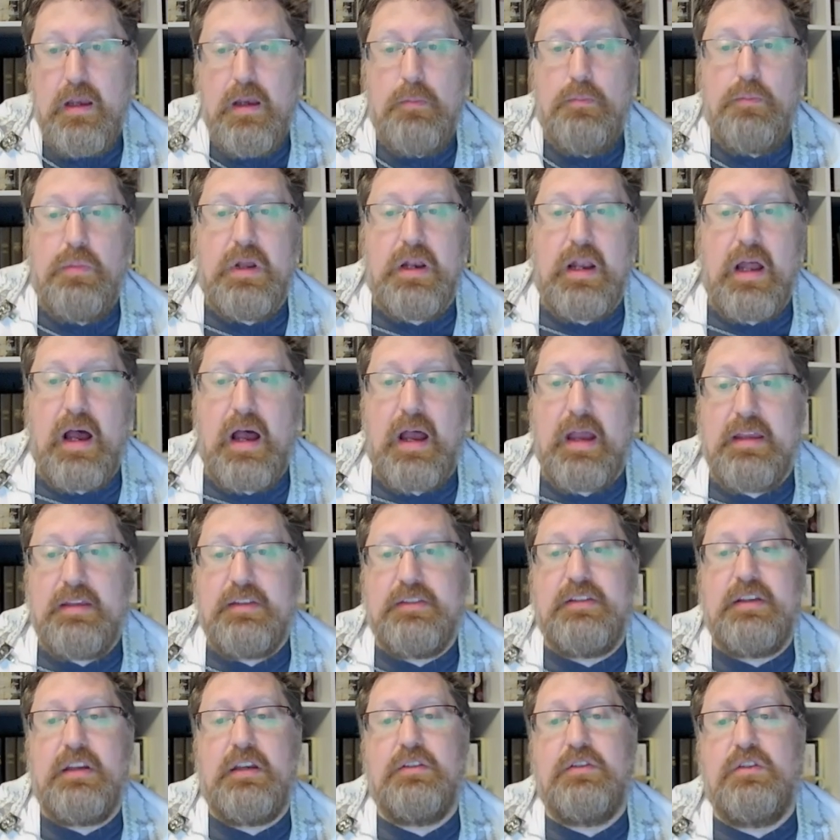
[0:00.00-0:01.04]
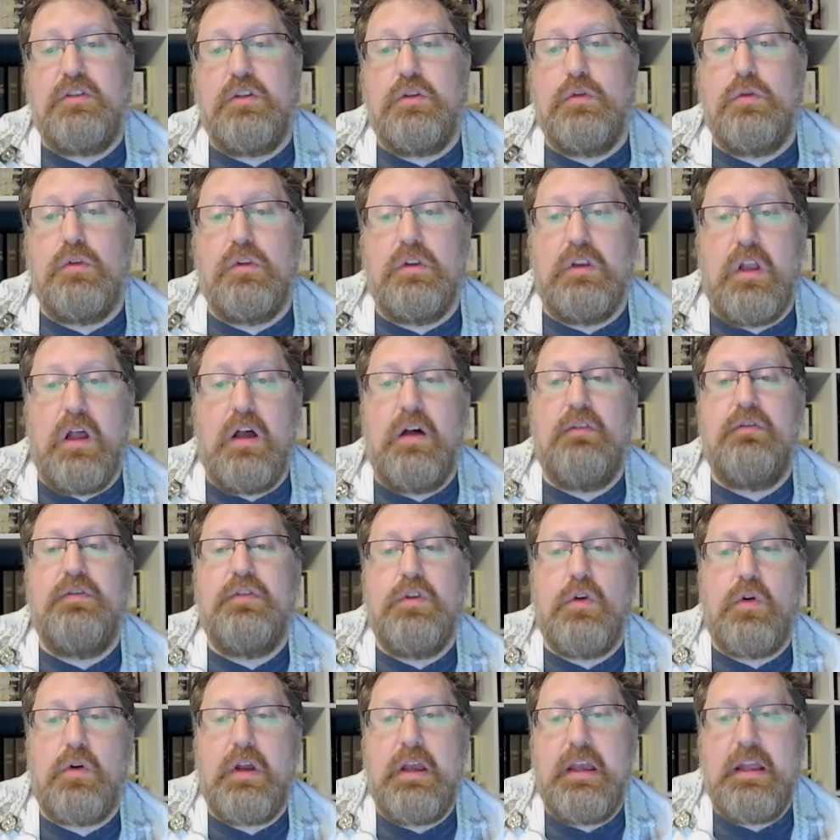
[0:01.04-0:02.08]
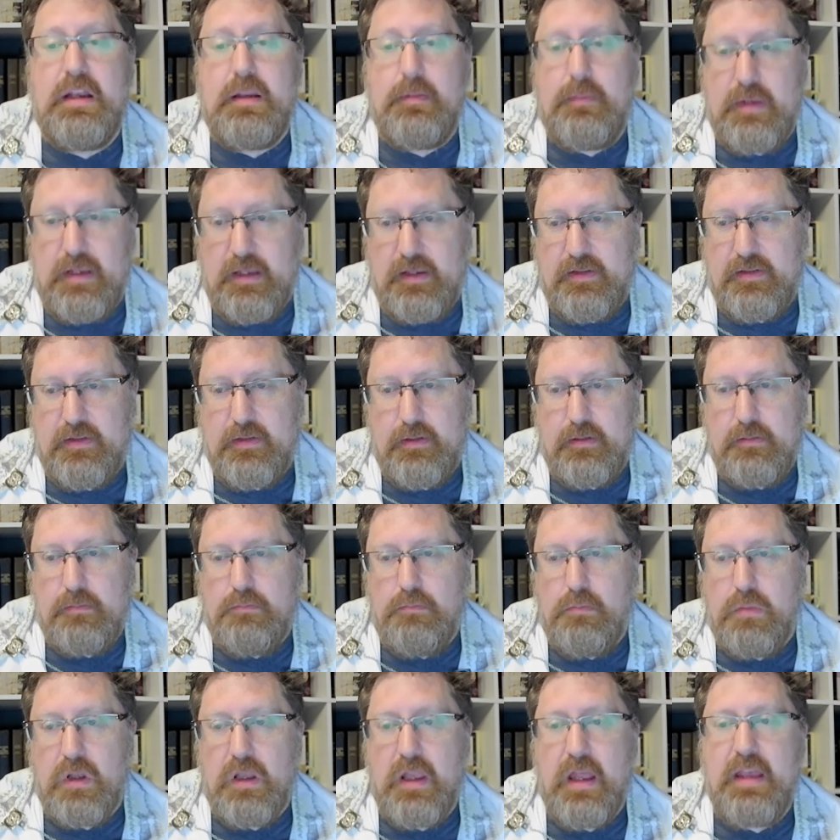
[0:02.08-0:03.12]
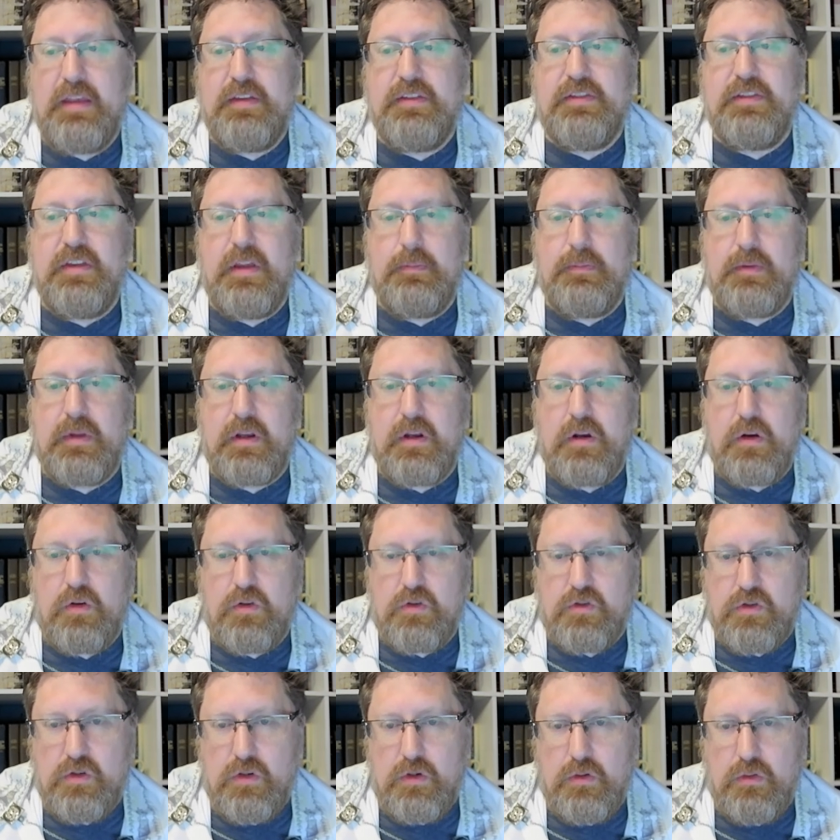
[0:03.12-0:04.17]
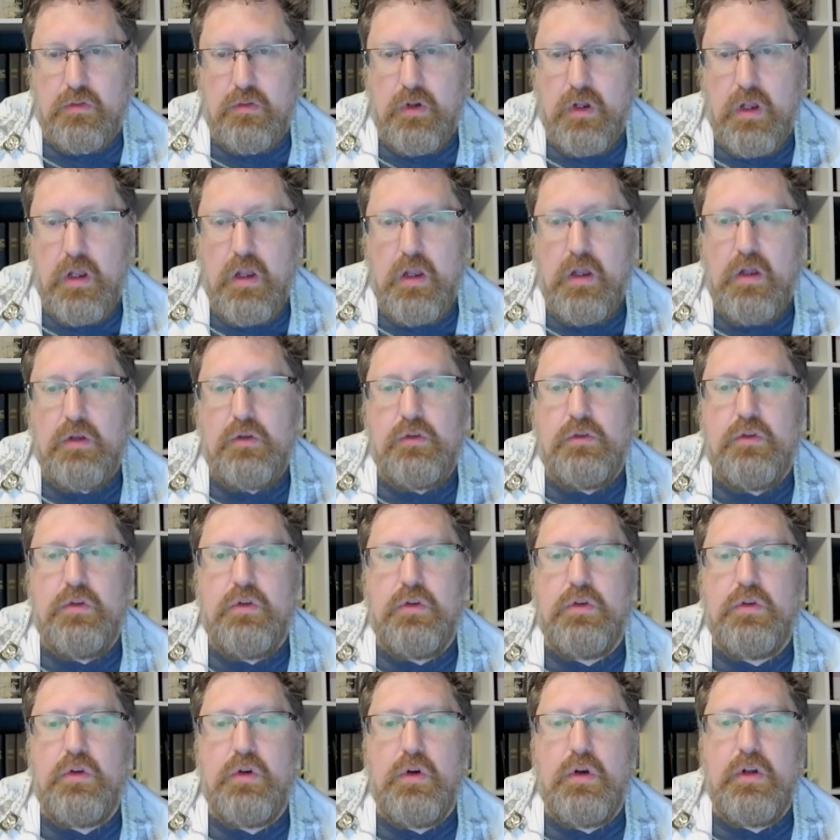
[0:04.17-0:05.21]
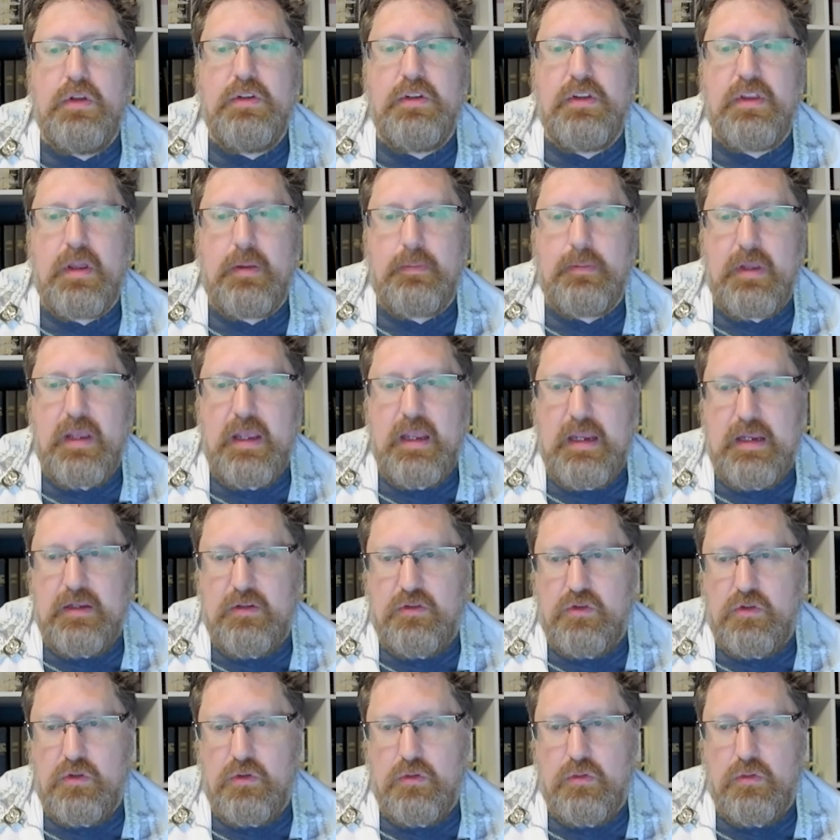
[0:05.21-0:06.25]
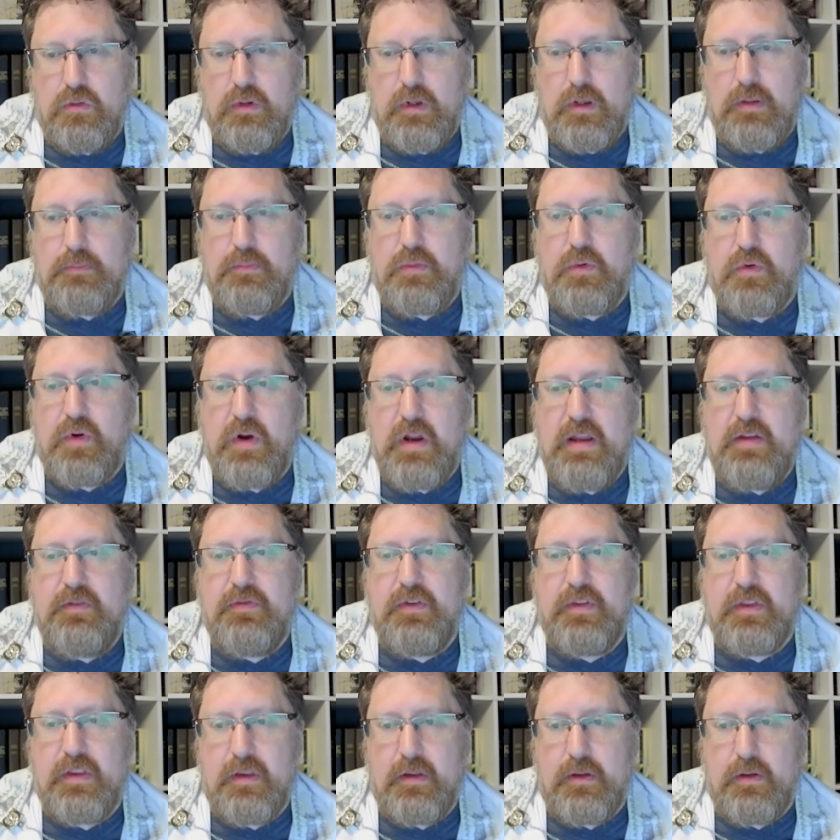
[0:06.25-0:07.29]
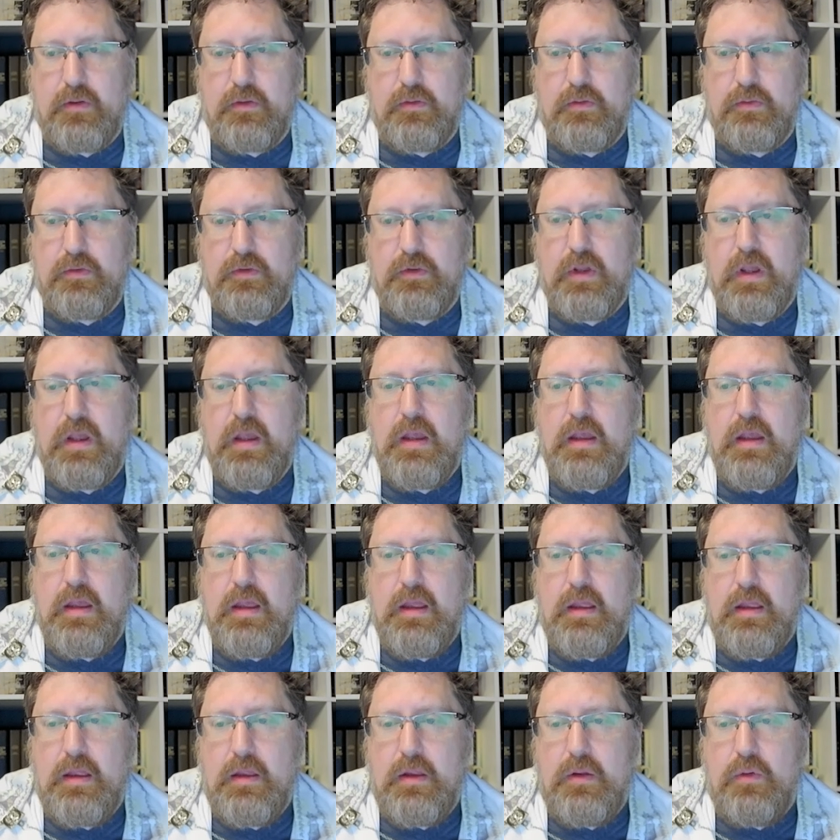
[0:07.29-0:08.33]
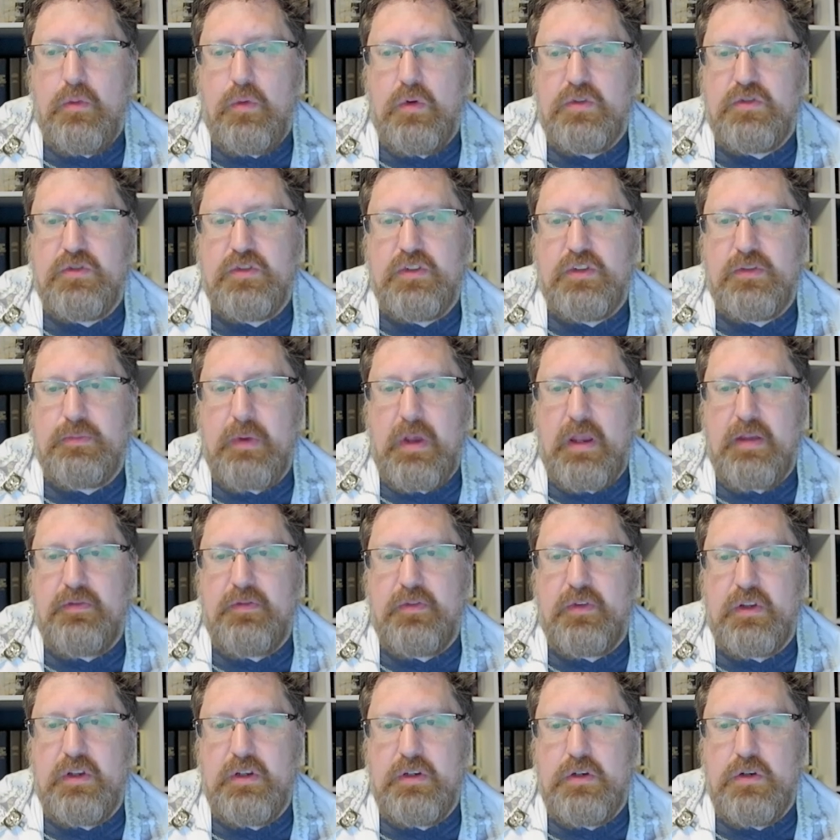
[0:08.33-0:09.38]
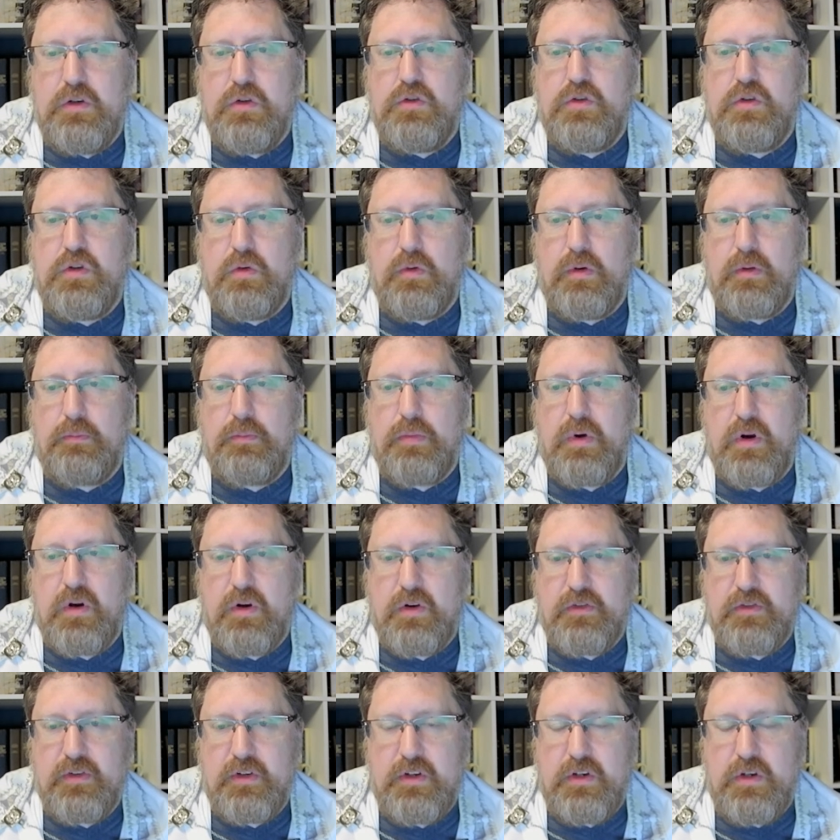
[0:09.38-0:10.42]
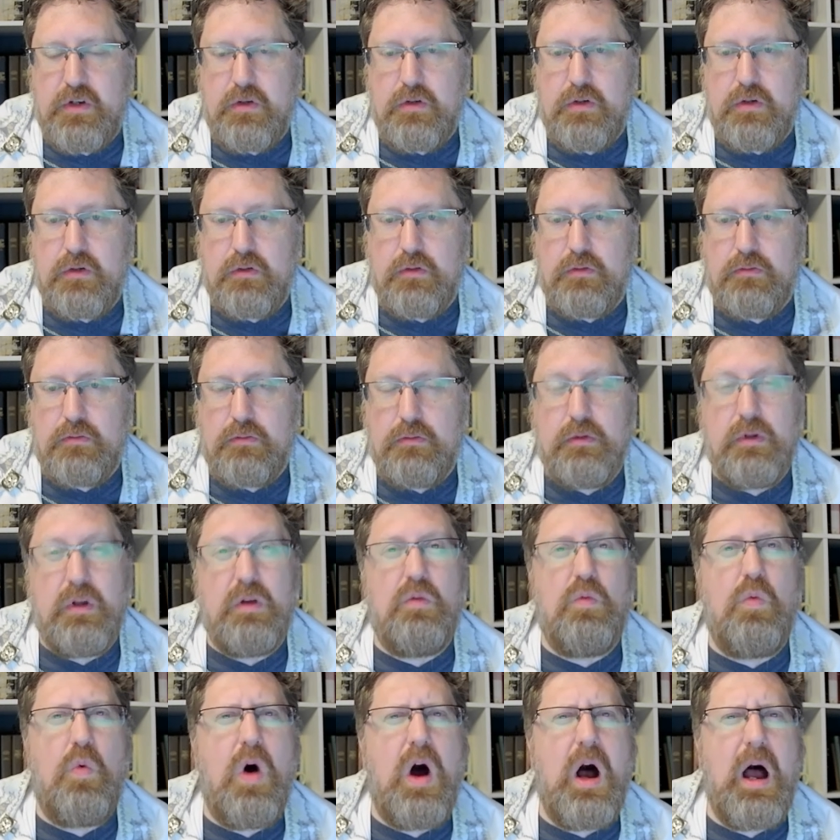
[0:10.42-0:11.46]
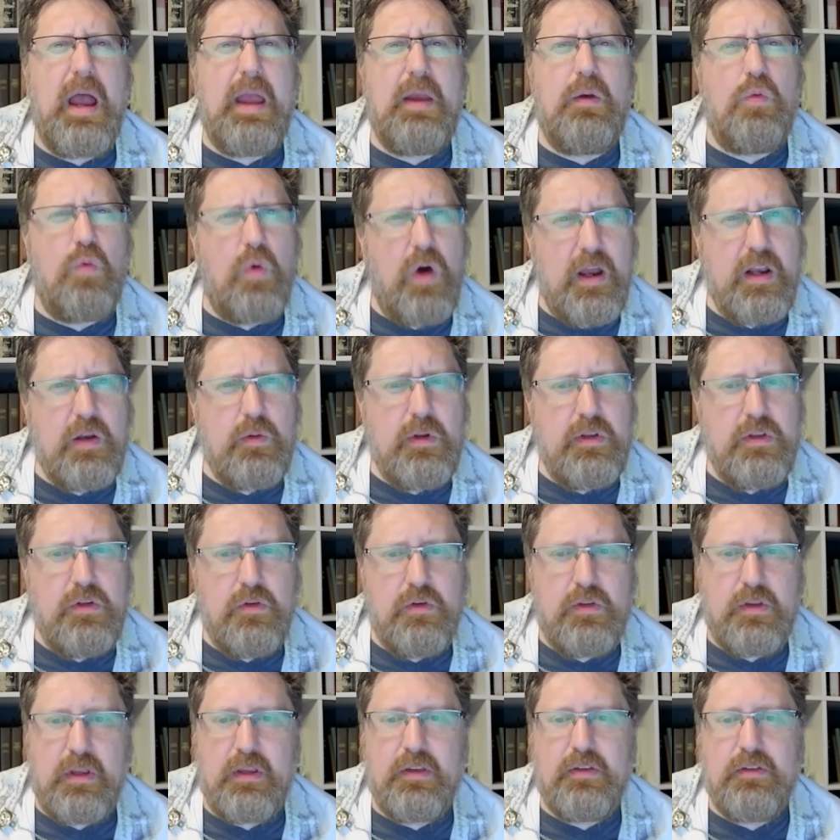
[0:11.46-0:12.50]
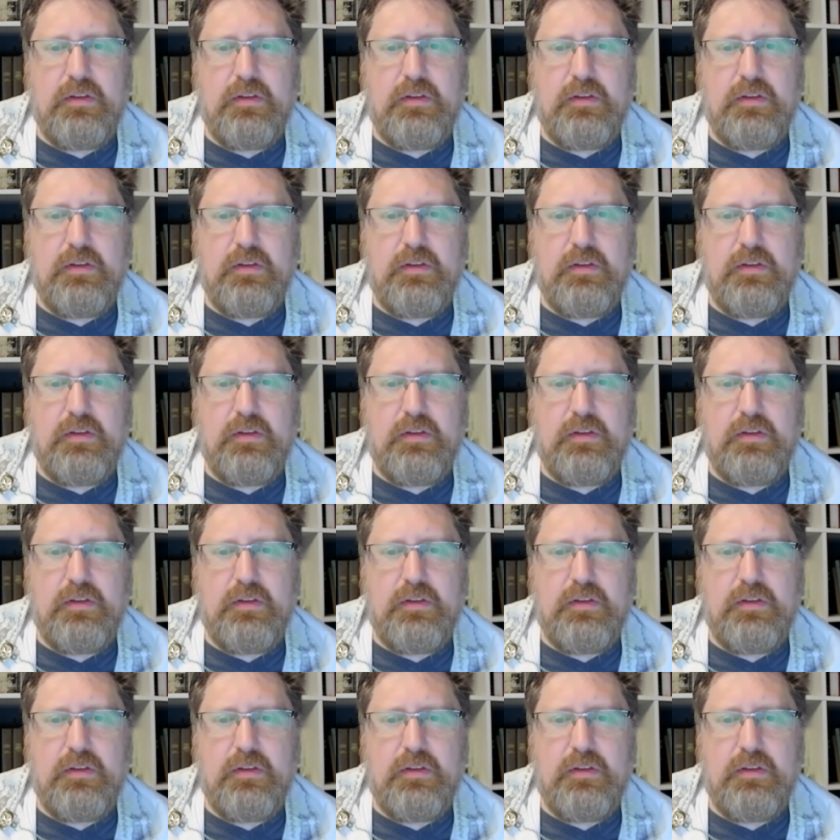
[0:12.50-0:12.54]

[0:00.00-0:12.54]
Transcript: But I say unto you, love your enemies, bless them that curse you, do good to them that hate you, and pray for those which despitefully use you and persecute you. And why? Why do we do this?